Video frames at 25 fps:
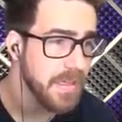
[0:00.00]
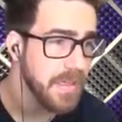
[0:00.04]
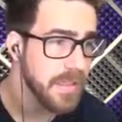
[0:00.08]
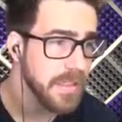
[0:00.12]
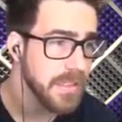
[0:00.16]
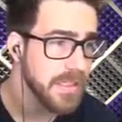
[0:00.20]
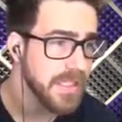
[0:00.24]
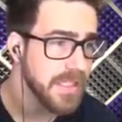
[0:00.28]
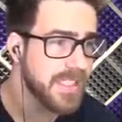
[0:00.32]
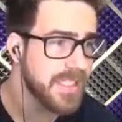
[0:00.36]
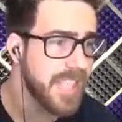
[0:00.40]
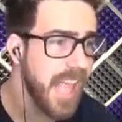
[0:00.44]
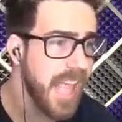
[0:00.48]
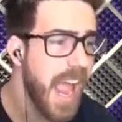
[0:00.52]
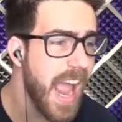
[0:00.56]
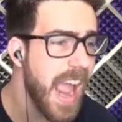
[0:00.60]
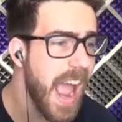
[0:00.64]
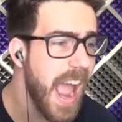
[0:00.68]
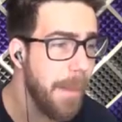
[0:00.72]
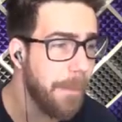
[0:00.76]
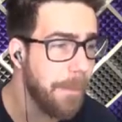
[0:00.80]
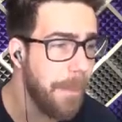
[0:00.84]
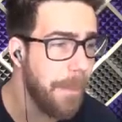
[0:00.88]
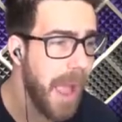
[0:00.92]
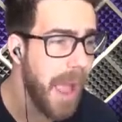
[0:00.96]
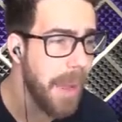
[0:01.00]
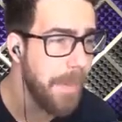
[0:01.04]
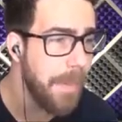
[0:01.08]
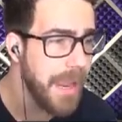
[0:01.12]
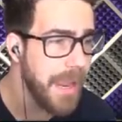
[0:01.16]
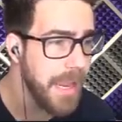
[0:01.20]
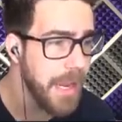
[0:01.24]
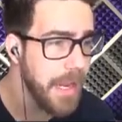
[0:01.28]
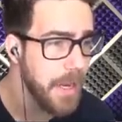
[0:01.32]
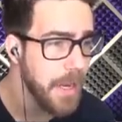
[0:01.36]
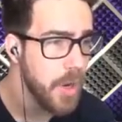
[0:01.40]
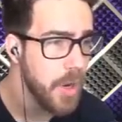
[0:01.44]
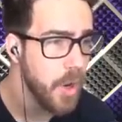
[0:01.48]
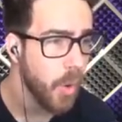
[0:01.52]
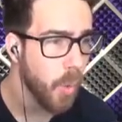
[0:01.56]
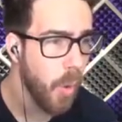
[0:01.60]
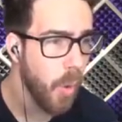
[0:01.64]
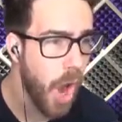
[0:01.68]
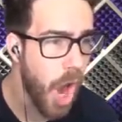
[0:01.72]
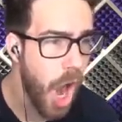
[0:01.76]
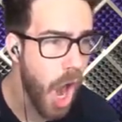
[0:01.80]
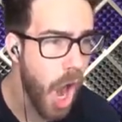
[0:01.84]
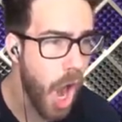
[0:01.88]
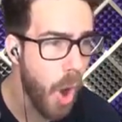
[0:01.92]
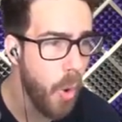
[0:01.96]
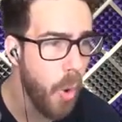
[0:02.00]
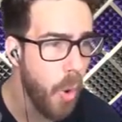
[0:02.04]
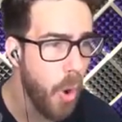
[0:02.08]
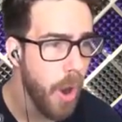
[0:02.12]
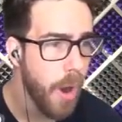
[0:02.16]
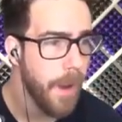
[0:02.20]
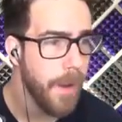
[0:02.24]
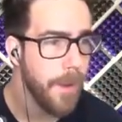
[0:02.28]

Stay up, baby. Whoa.